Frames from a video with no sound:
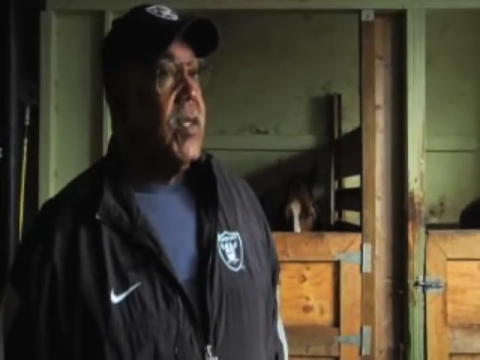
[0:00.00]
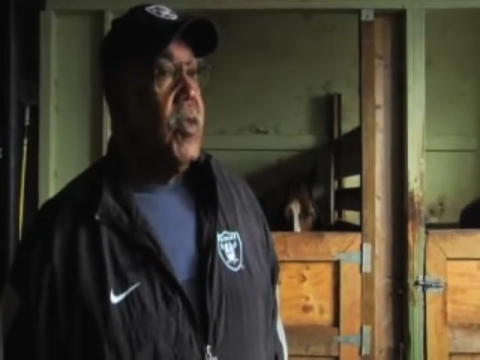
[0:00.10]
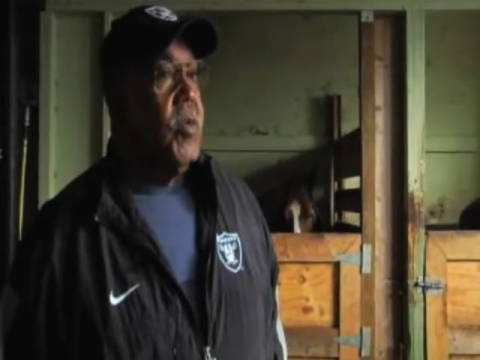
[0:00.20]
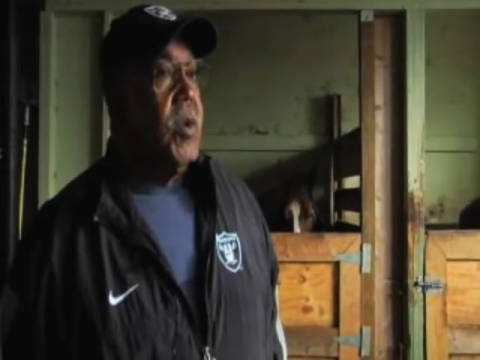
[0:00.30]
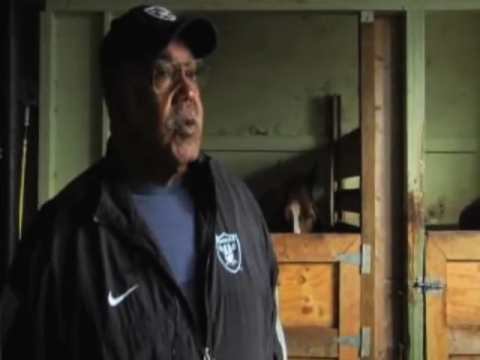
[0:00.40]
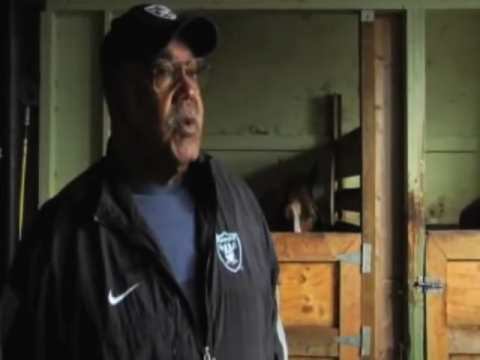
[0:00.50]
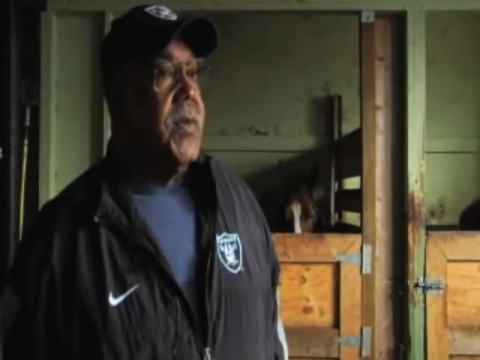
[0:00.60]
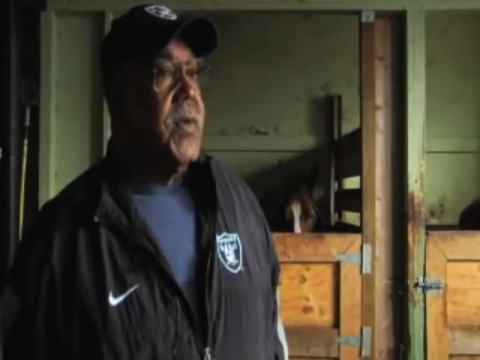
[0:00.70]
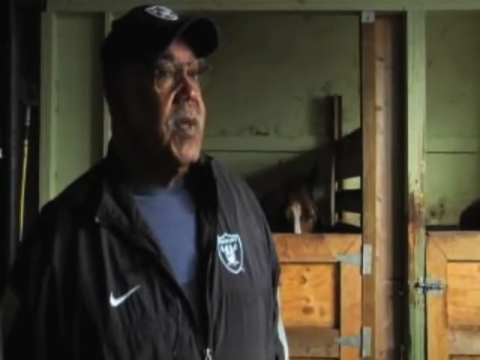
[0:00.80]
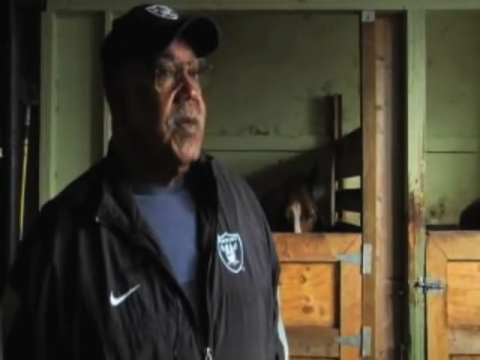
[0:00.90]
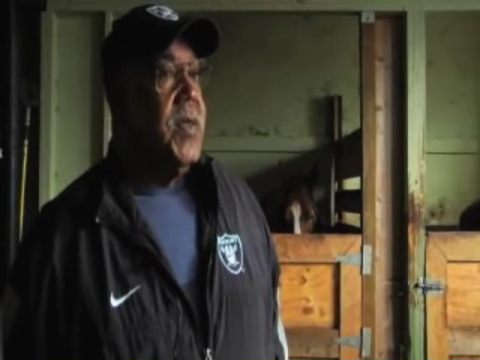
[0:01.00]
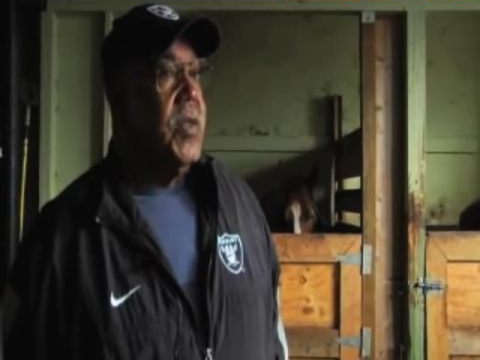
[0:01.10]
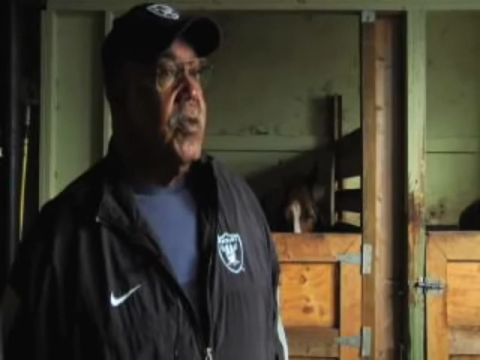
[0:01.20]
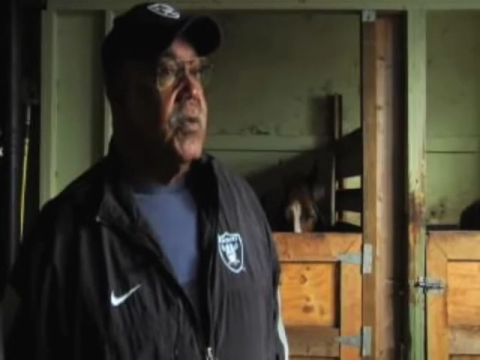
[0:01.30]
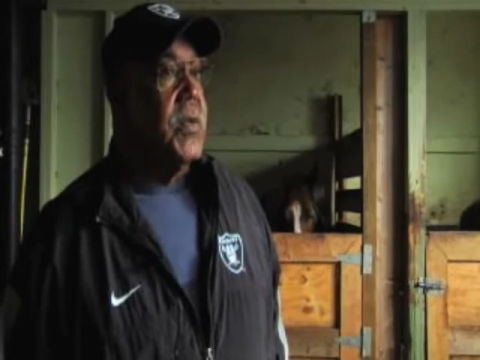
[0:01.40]
to work with the
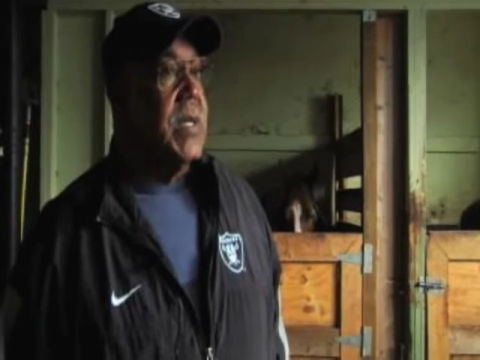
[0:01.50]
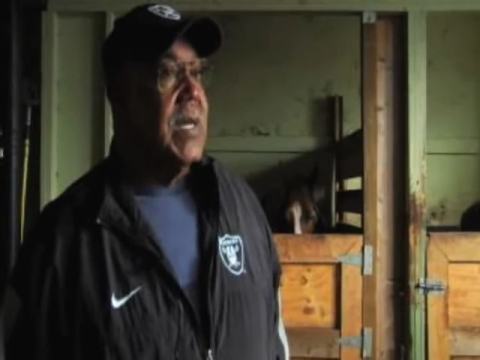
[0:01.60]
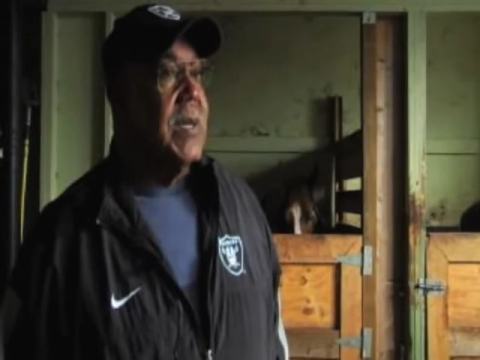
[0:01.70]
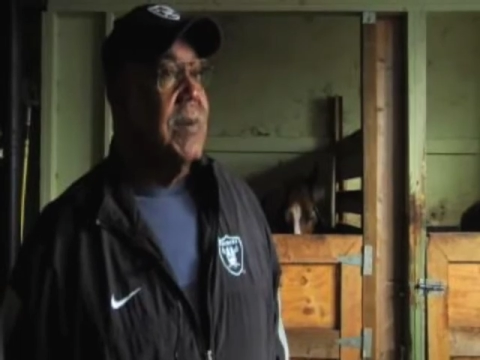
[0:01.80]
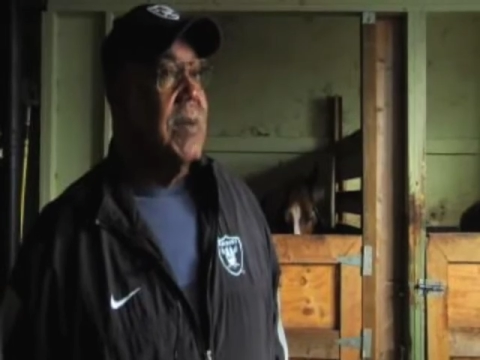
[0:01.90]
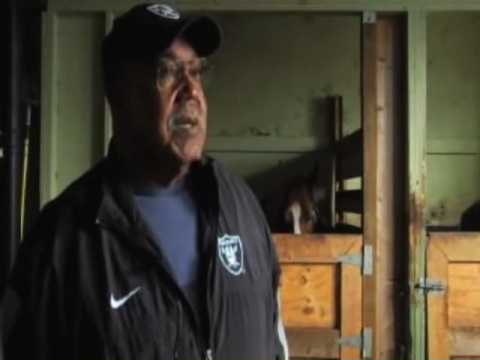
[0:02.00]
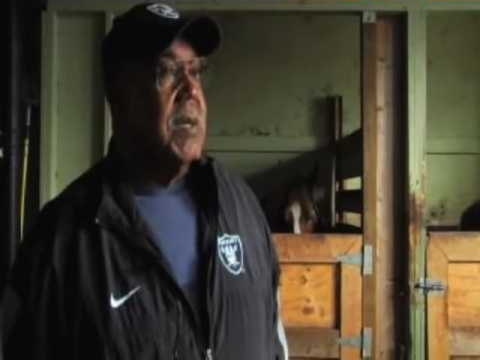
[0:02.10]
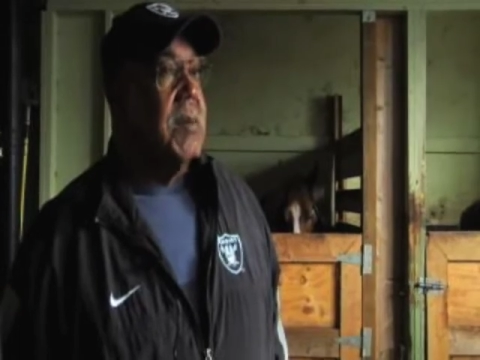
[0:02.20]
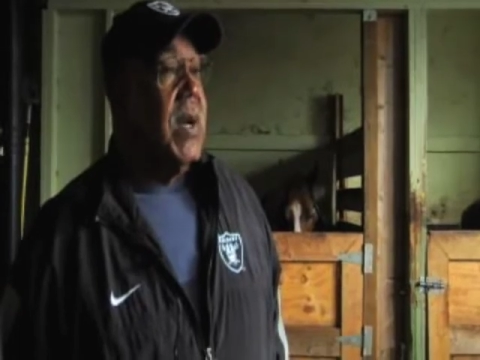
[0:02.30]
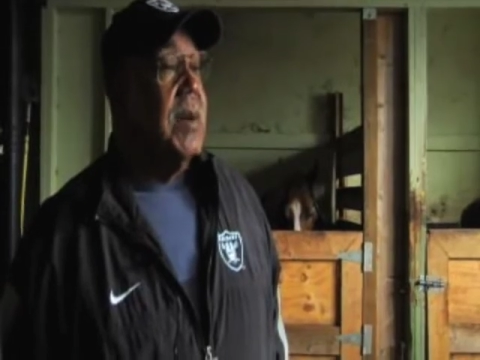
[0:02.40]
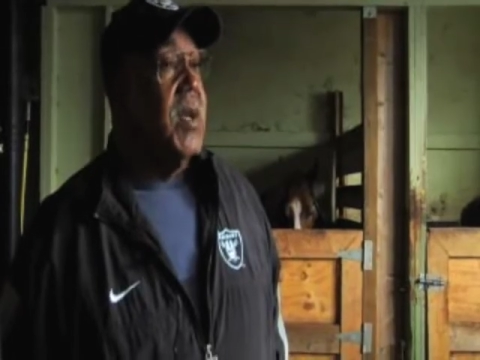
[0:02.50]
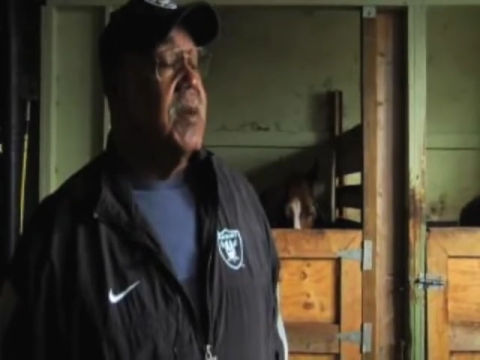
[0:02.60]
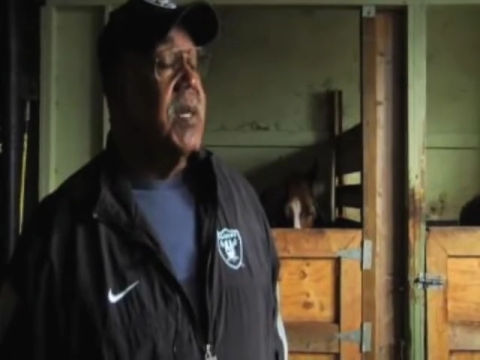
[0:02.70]
youth, primarily in